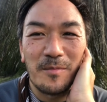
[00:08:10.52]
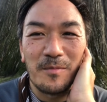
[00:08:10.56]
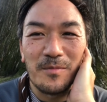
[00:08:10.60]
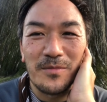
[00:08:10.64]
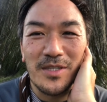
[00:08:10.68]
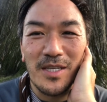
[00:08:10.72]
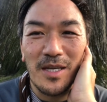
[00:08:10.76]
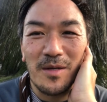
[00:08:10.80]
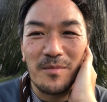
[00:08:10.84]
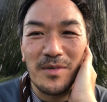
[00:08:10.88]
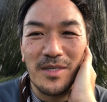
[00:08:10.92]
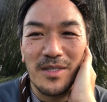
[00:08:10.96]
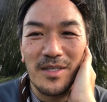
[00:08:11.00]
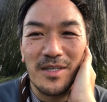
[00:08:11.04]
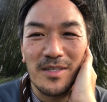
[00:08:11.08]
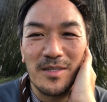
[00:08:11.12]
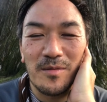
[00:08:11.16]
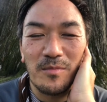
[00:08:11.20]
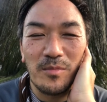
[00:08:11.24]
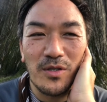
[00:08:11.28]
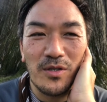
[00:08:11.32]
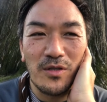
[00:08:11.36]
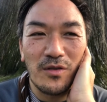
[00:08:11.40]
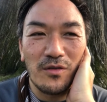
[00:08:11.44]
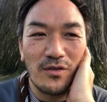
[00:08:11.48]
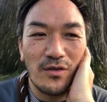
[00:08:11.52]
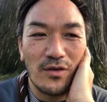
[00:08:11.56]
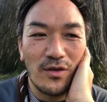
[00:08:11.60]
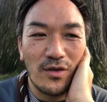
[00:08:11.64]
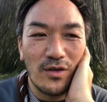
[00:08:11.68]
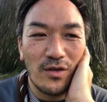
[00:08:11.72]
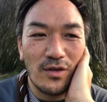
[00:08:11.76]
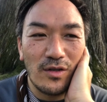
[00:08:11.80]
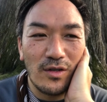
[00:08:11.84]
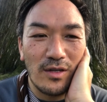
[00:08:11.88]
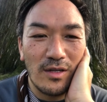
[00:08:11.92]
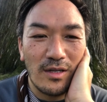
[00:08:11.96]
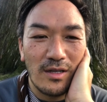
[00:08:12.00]
sent me this
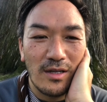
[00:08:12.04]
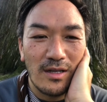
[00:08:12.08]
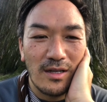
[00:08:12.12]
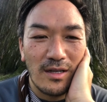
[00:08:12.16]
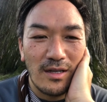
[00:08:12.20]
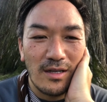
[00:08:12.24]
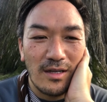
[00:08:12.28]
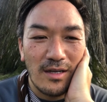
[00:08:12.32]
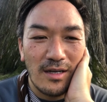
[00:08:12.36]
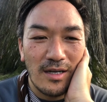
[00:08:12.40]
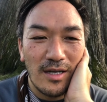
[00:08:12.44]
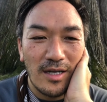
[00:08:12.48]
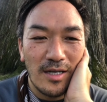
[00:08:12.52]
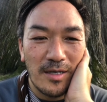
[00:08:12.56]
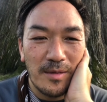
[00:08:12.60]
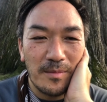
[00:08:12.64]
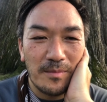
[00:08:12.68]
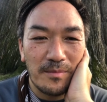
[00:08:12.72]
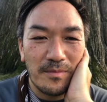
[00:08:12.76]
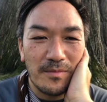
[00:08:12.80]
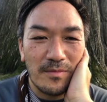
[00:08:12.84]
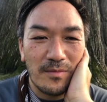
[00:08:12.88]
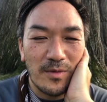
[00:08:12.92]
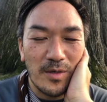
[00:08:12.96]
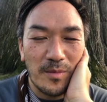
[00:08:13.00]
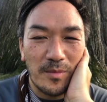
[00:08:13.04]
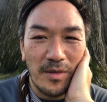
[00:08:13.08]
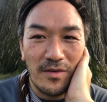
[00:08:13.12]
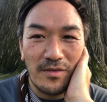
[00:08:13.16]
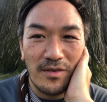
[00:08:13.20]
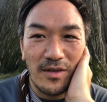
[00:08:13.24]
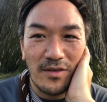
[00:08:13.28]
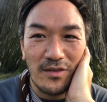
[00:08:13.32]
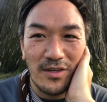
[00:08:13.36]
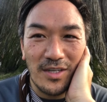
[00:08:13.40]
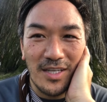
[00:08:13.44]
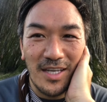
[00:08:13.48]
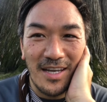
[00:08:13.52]
beautiful, one of my
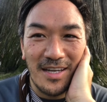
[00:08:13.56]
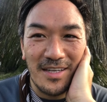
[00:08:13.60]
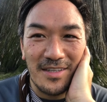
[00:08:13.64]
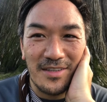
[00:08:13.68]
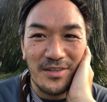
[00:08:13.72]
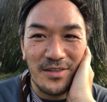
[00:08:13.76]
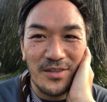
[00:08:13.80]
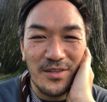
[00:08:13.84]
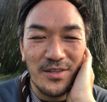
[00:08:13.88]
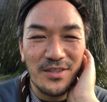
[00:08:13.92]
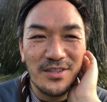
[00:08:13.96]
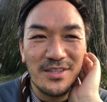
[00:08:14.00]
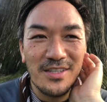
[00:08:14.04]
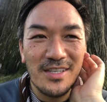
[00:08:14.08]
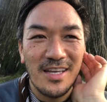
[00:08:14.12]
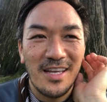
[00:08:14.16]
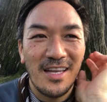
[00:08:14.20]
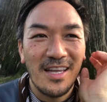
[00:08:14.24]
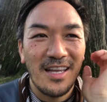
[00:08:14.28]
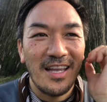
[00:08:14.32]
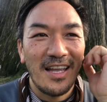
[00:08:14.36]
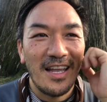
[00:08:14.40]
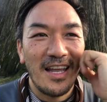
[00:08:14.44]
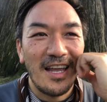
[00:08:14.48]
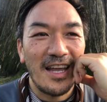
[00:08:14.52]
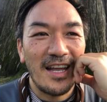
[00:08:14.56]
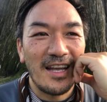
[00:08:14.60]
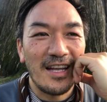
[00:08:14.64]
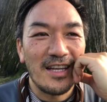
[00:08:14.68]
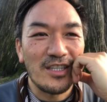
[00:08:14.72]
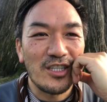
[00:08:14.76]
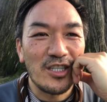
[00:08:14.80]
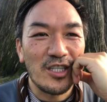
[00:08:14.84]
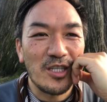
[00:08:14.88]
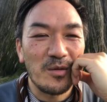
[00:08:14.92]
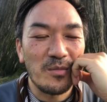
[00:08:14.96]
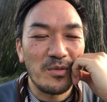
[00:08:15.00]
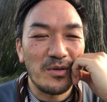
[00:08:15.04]
favorite candles, and
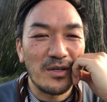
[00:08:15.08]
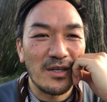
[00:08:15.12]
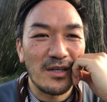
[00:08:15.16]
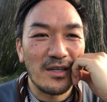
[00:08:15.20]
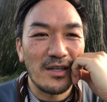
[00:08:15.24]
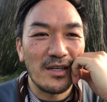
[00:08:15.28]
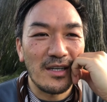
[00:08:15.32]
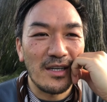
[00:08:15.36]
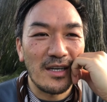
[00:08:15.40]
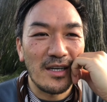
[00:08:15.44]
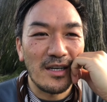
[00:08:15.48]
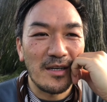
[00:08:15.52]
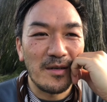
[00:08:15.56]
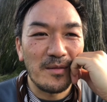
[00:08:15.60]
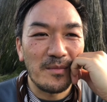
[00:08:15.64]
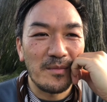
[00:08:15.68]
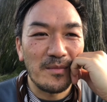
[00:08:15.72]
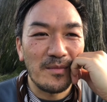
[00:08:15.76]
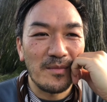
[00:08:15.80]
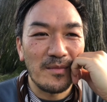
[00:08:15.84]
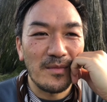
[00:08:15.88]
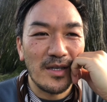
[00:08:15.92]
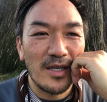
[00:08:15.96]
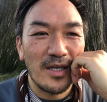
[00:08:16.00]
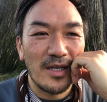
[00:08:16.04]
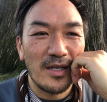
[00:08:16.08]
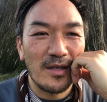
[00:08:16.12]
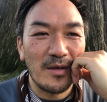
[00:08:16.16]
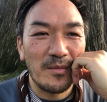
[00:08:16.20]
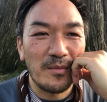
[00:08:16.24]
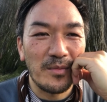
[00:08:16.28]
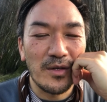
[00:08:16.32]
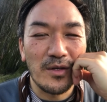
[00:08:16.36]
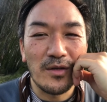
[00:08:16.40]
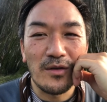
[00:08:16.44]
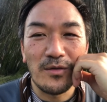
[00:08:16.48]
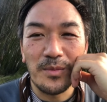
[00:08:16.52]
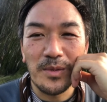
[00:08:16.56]
she put in a
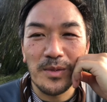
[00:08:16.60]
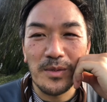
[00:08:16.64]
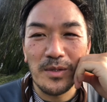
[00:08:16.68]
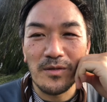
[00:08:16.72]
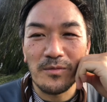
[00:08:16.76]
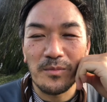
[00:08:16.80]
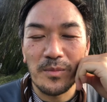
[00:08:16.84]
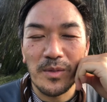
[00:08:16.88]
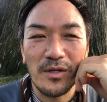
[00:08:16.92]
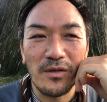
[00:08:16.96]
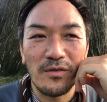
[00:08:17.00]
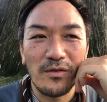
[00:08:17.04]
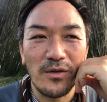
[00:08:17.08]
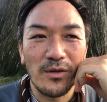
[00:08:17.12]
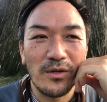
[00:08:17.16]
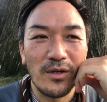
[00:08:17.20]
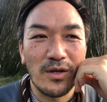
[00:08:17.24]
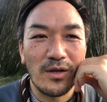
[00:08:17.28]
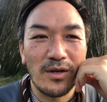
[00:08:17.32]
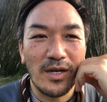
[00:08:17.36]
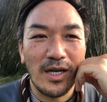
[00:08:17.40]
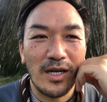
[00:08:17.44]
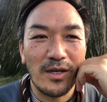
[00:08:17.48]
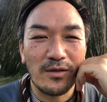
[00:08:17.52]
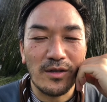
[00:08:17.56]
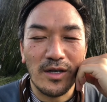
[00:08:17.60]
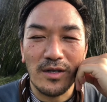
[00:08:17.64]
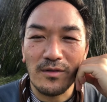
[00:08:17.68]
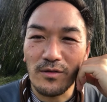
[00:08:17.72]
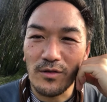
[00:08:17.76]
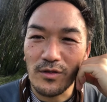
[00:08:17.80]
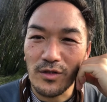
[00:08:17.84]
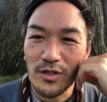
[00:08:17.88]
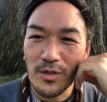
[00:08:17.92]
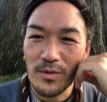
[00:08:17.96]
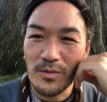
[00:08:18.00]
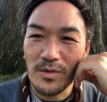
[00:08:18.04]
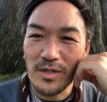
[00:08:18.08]
beautiful, beautiful note how grateful
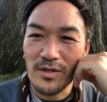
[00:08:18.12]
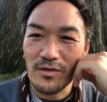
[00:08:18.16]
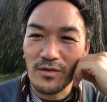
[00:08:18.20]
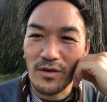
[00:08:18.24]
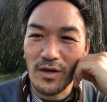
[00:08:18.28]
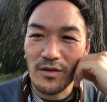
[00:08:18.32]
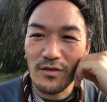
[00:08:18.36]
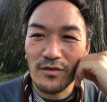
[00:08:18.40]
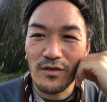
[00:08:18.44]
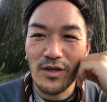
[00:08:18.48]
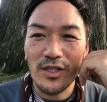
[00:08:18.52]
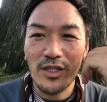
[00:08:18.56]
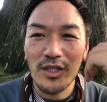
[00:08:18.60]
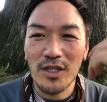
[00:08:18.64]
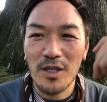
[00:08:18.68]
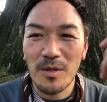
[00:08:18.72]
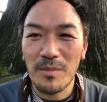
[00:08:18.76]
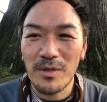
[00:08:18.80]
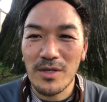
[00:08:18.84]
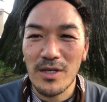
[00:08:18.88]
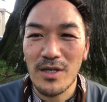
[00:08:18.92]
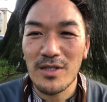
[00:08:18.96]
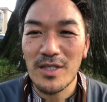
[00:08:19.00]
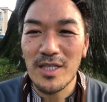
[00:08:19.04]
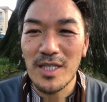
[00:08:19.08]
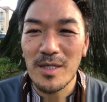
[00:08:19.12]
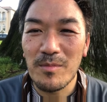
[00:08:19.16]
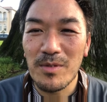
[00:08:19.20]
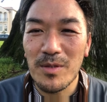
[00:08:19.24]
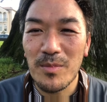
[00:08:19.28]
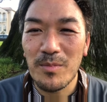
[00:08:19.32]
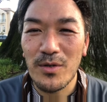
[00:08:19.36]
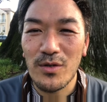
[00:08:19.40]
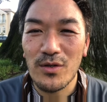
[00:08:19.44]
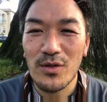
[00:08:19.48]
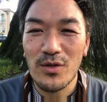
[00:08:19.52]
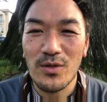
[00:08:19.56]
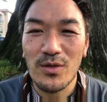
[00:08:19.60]
she was for our friendship and our deep
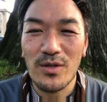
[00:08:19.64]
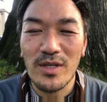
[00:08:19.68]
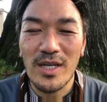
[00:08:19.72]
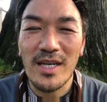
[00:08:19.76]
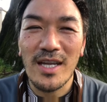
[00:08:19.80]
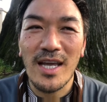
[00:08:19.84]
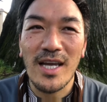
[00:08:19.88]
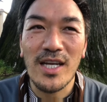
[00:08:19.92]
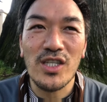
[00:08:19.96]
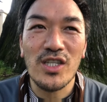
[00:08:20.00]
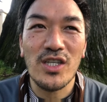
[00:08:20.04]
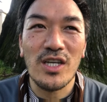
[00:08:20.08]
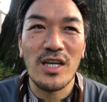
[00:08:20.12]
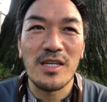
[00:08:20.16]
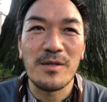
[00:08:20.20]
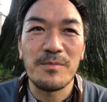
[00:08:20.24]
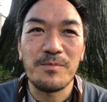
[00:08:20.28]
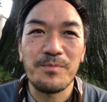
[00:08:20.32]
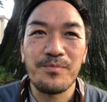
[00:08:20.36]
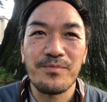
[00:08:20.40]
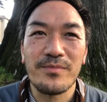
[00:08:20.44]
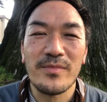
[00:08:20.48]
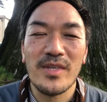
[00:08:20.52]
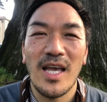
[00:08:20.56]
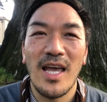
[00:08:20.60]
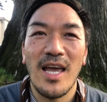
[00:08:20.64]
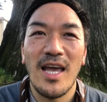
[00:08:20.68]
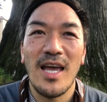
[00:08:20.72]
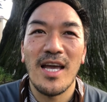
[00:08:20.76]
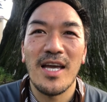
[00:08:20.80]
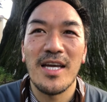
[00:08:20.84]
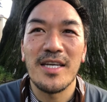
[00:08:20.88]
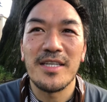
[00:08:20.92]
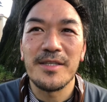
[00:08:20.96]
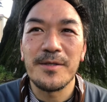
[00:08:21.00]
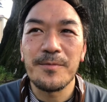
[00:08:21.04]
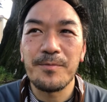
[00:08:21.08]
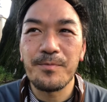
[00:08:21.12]
spiritual connection.
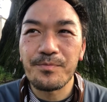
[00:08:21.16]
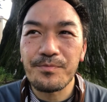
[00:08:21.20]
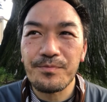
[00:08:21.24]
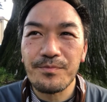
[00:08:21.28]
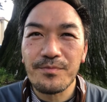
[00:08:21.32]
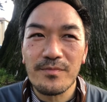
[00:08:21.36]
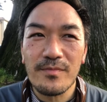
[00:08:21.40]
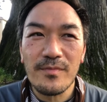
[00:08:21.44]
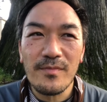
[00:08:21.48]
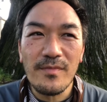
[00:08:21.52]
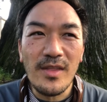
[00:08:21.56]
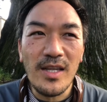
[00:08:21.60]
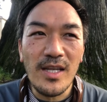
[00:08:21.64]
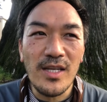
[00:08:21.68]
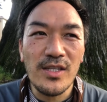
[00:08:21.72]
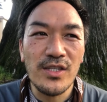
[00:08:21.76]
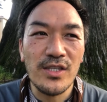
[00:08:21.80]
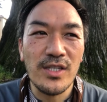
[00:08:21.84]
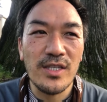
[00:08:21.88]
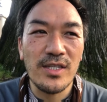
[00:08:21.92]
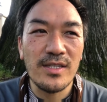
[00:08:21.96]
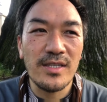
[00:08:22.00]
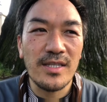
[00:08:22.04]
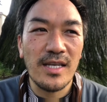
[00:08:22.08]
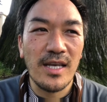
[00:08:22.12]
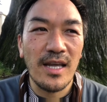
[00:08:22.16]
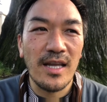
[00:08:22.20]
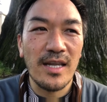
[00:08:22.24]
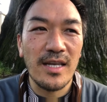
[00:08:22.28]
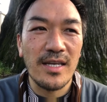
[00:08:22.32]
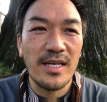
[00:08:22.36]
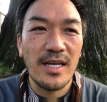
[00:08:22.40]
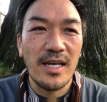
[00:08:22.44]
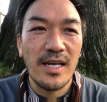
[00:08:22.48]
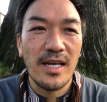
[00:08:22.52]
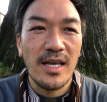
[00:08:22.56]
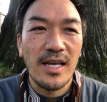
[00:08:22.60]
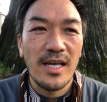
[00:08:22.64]
And she said
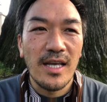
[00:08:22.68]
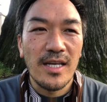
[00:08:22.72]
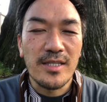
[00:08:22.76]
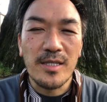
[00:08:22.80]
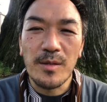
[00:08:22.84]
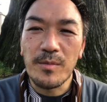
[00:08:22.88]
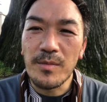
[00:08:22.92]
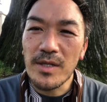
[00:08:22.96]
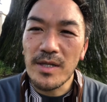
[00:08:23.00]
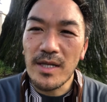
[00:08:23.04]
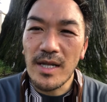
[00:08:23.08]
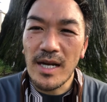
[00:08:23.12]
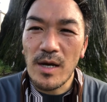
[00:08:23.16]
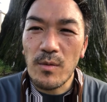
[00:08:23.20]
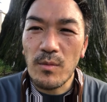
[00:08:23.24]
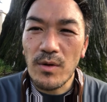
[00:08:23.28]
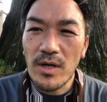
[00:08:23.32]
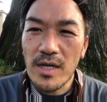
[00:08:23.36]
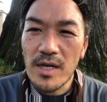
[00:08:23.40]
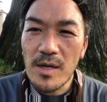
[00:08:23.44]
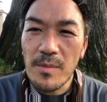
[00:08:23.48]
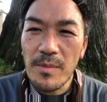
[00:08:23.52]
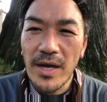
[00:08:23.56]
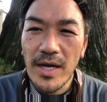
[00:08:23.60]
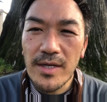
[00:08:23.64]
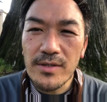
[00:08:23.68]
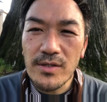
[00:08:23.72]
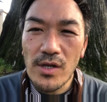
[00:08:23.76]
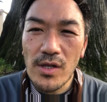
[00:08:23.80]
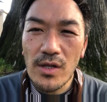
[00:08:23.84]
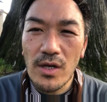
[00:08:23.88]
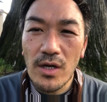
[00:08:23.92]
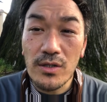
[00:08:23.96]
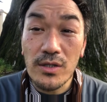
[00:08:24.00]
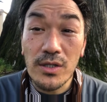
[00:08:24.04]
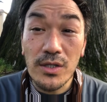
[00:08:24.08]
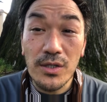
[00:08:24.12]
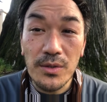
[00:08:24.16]
something that I wanted to pass
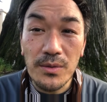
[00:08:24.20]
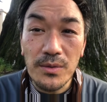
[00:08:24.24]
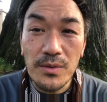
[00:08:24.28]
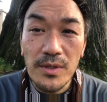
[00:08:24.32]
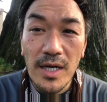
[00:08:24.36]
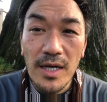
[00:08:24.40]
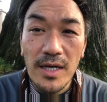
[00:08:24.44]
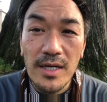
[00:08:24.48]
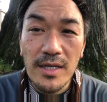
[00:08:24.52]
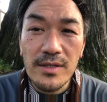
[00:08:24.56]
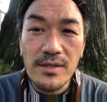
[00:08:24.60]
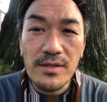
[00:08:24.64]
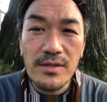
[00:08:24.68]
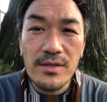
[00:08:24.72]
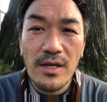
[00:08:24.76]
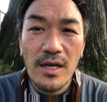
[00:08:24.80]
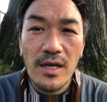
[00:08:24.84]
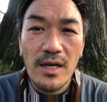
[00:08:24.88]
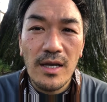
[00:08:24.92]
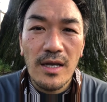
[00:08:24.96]
along to you guys,